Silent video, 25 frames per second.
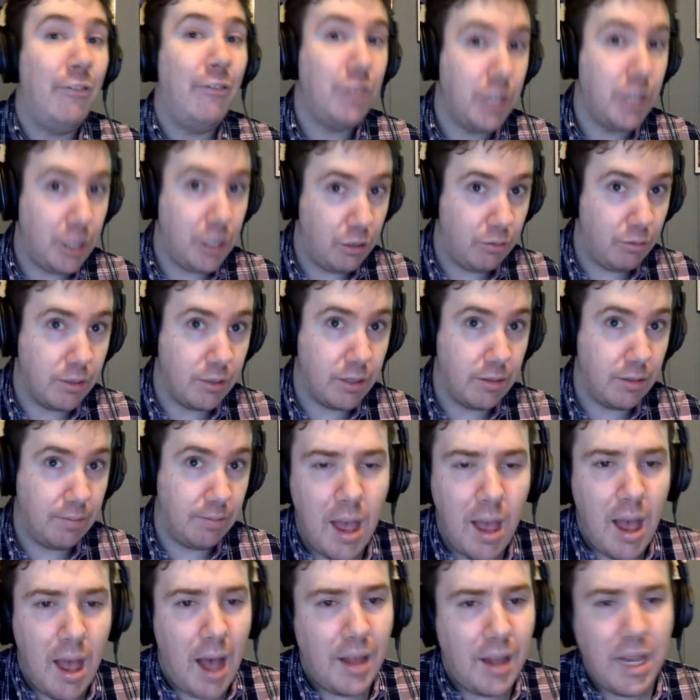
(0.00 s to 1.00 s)
to use them.
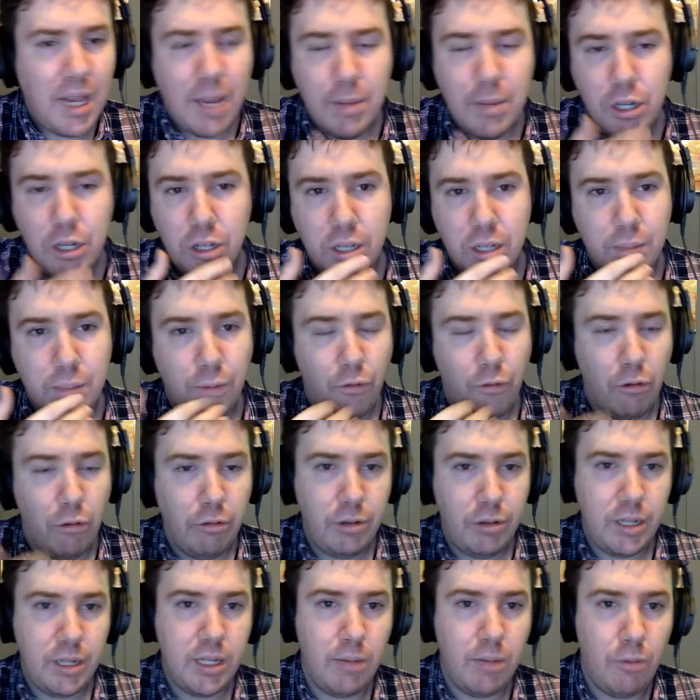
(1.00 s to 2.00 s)
I think I mentioned this before
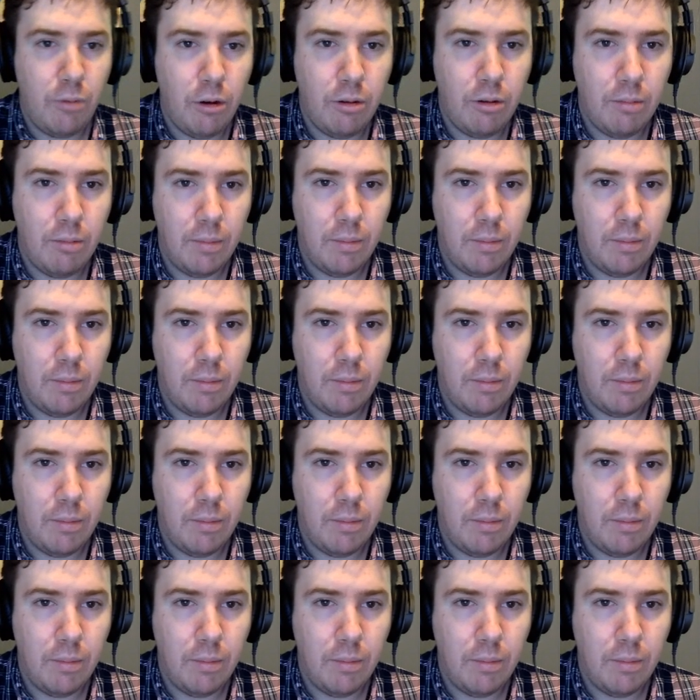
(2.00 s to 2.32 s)
somewhere